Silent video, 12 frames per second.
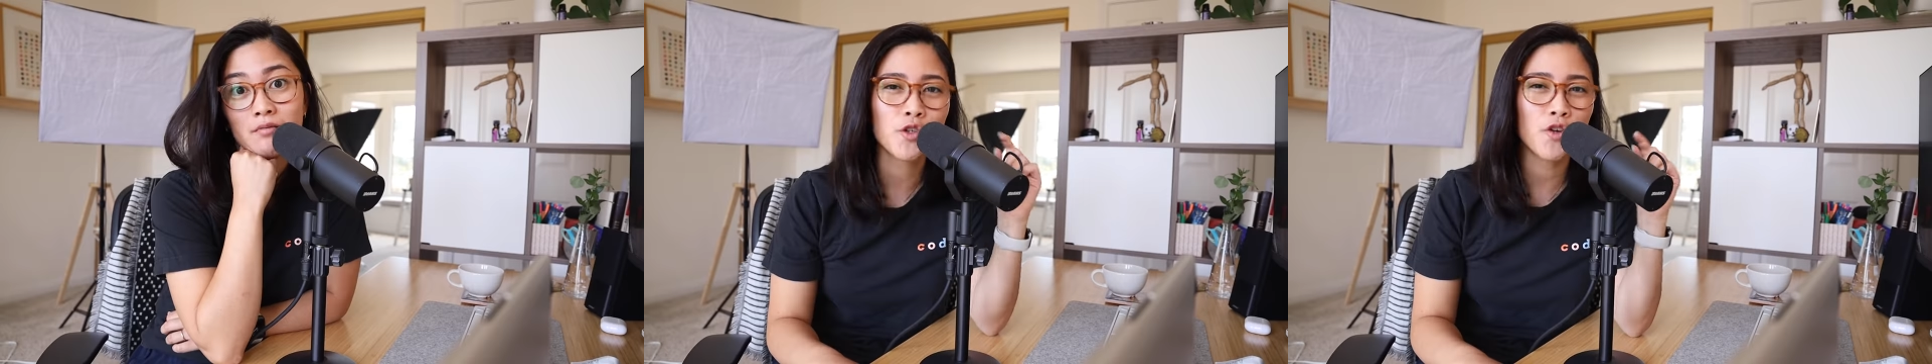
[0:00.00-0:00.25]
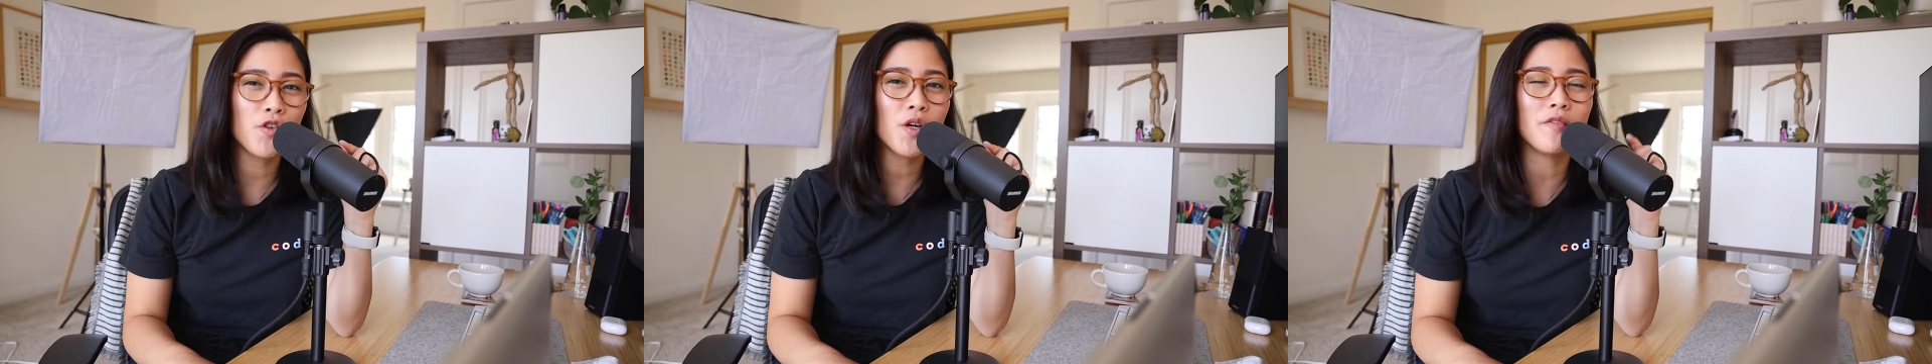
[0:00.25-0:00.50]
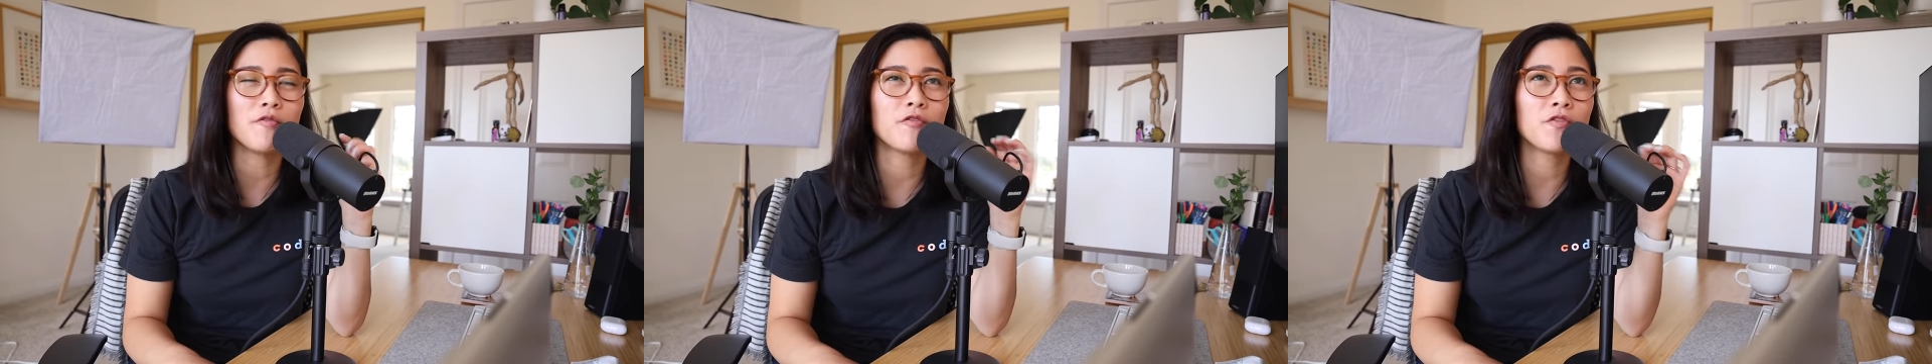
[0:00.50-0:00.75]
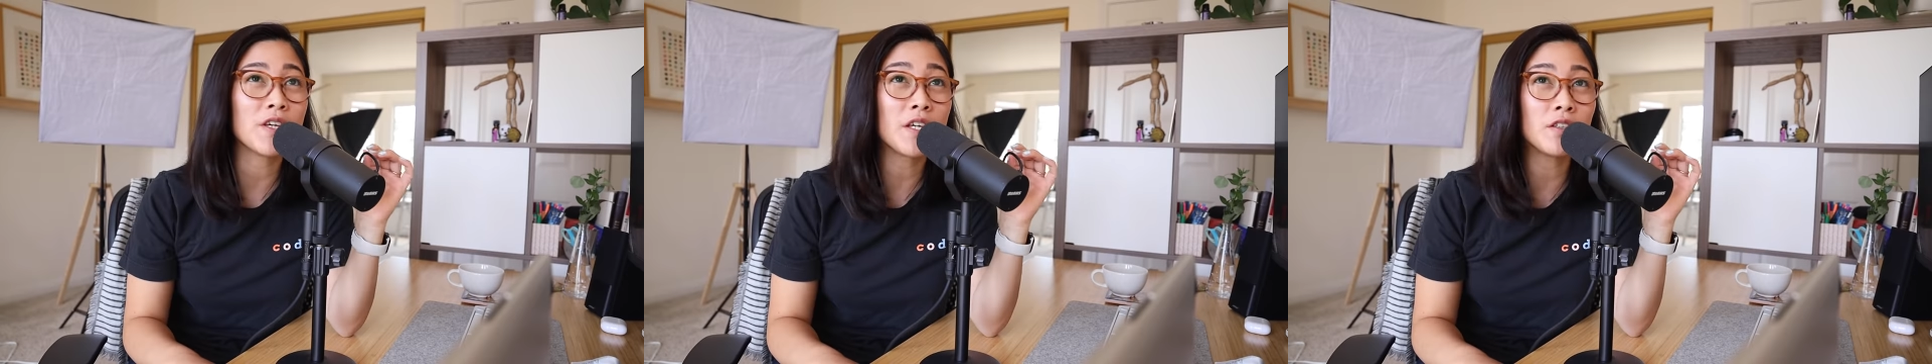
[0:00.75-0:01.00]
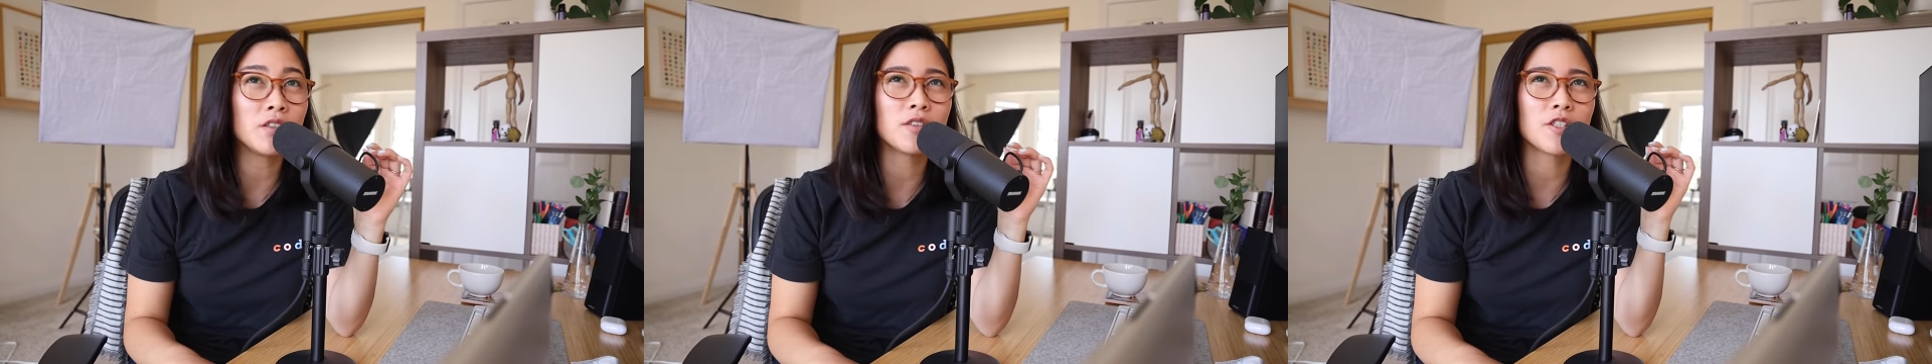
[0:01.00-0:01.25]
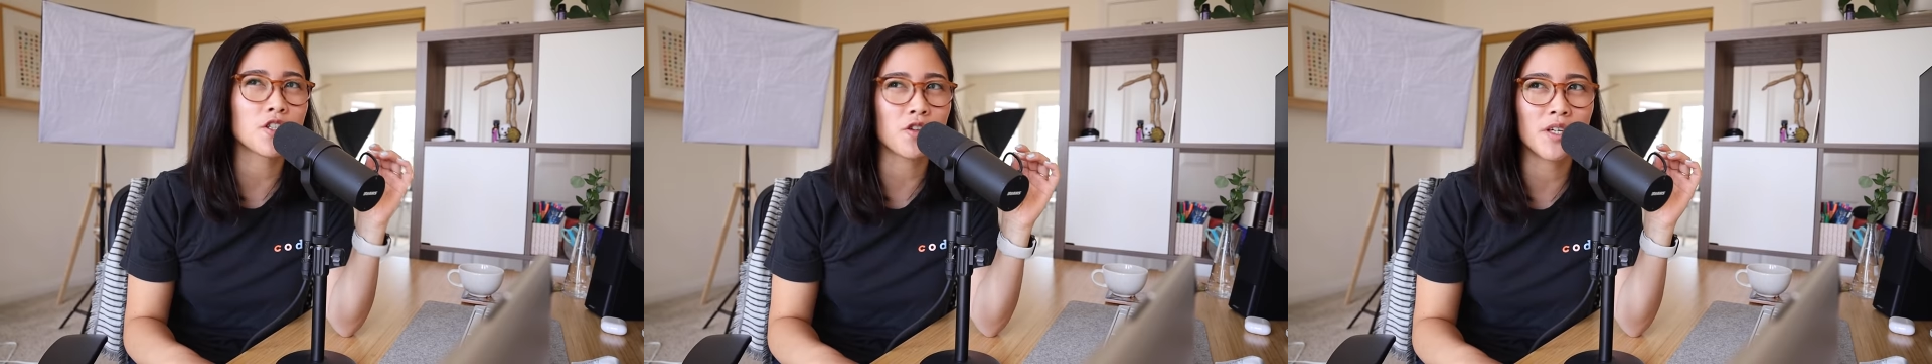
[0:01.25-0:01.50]
So if you can feel
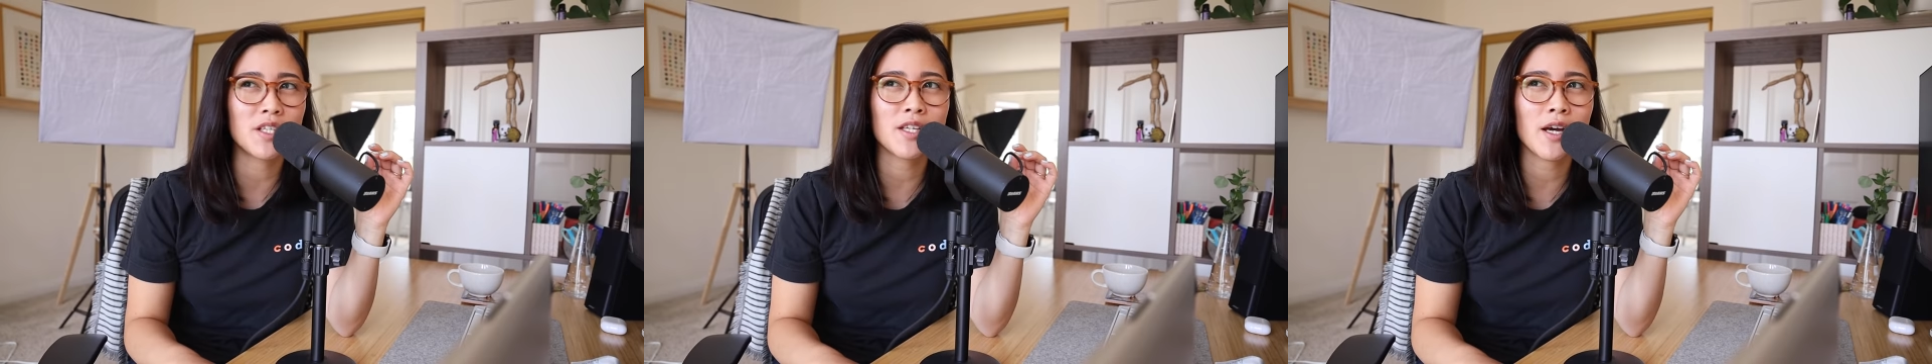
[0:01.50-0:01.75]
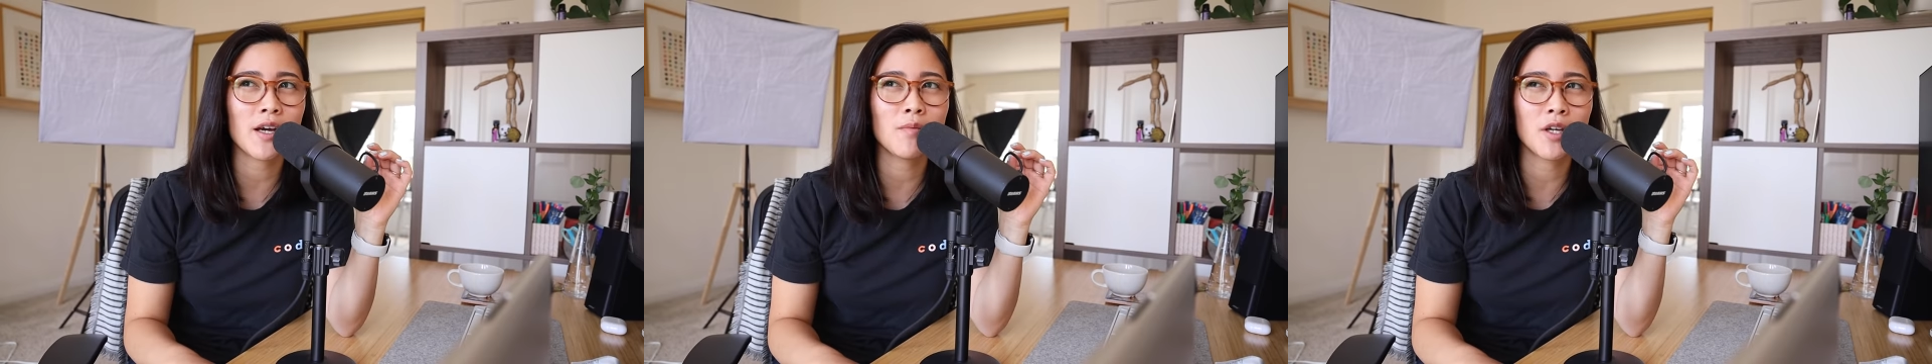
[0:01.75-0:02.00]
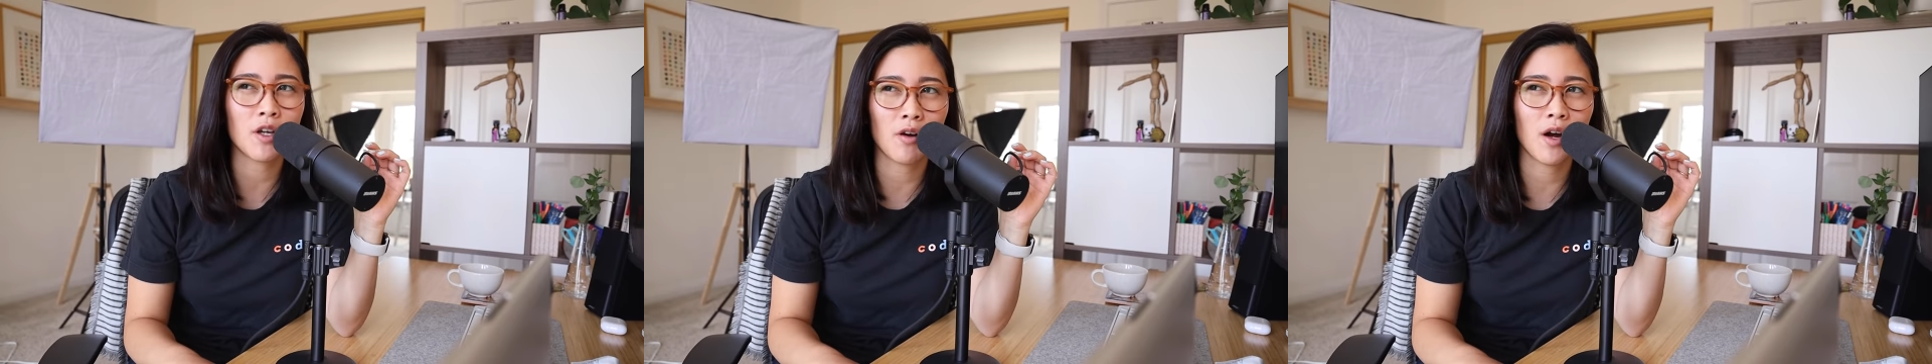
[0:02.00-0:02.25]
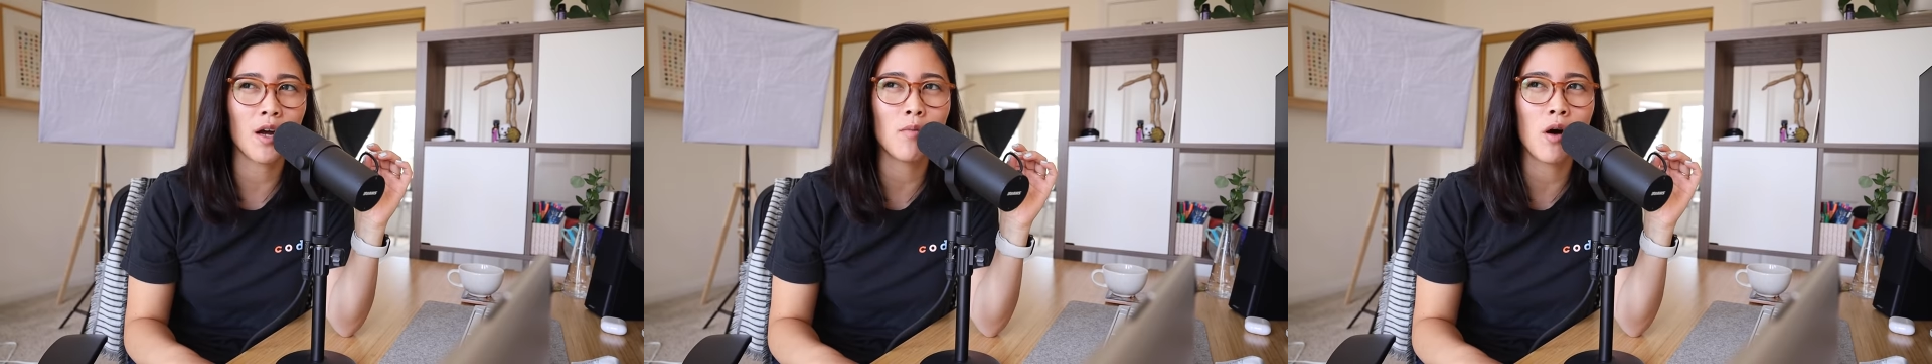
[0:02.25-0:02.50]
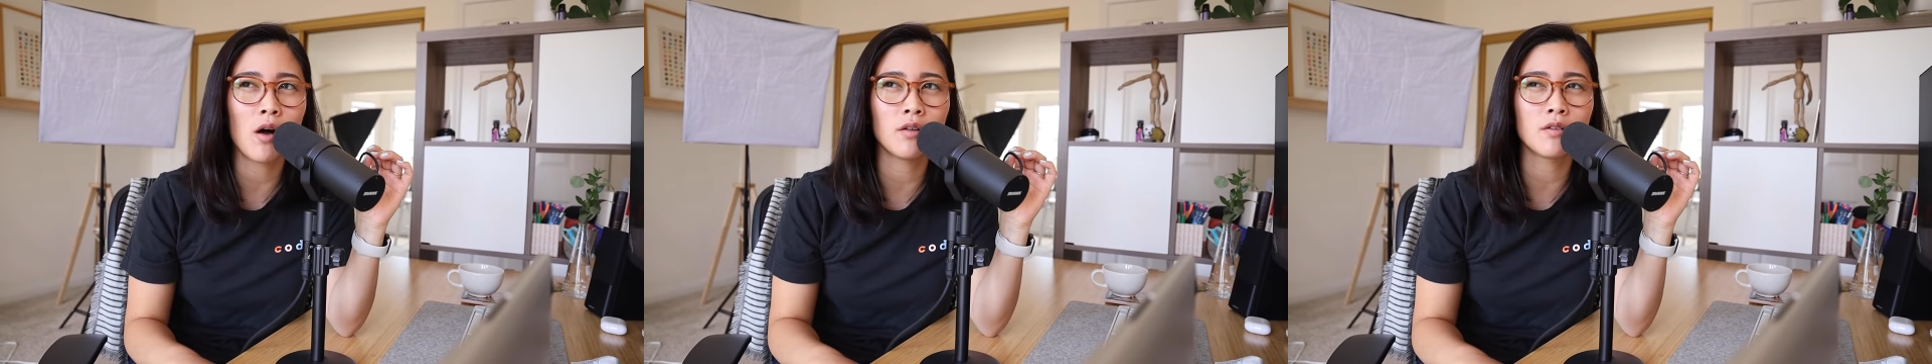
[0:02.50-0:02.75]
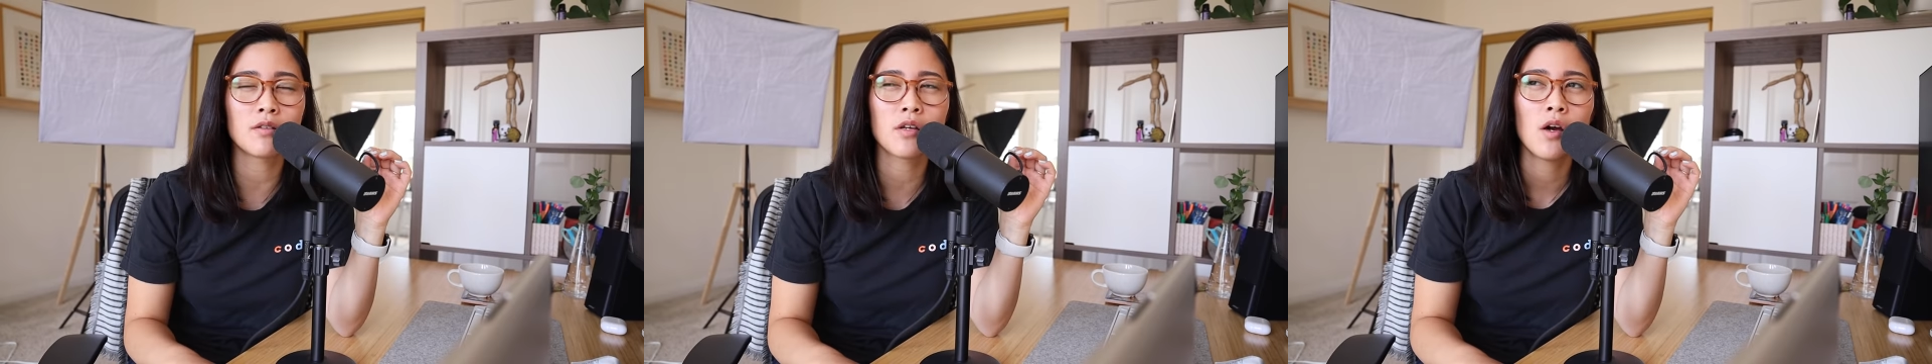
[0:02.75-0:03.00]
the screen time in your
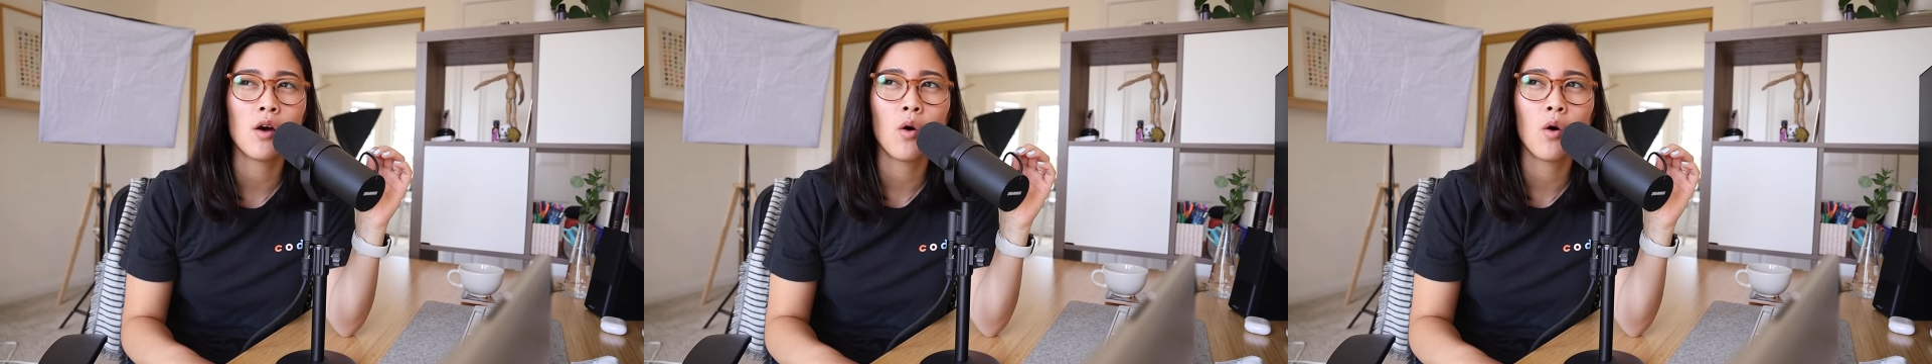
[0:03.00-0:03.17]
eyeballs,